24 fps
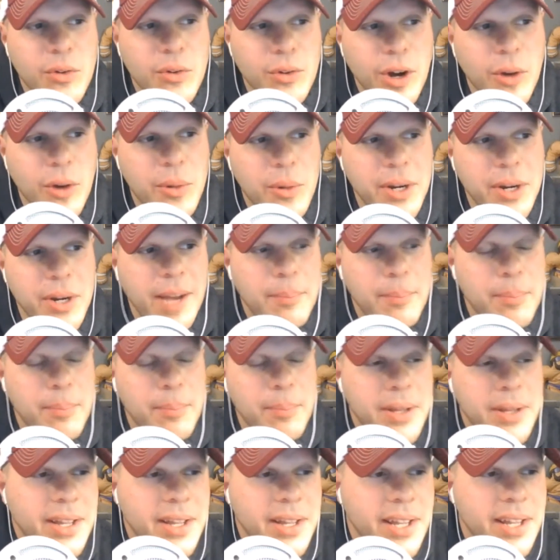growing
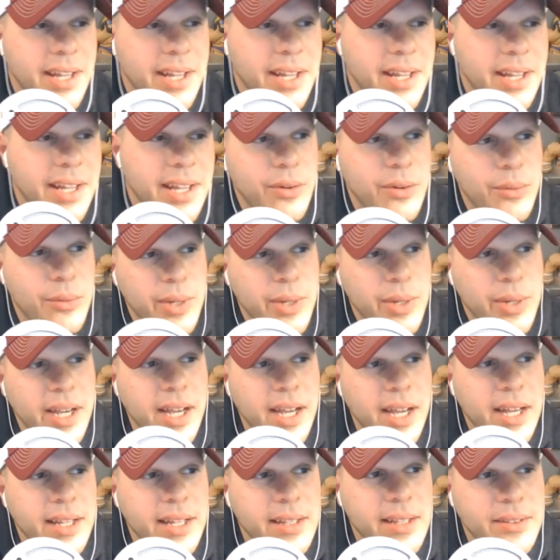up,
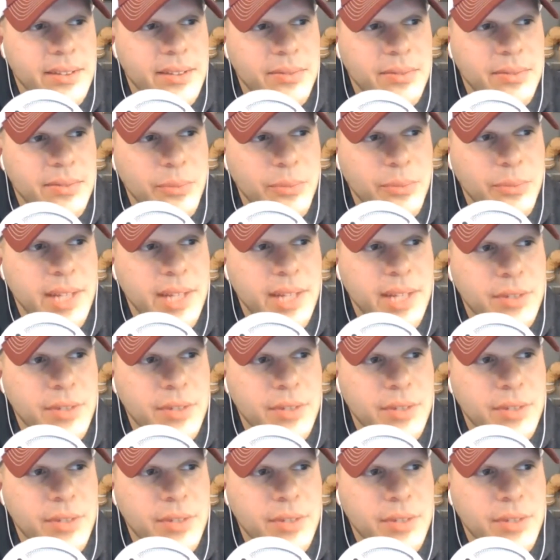we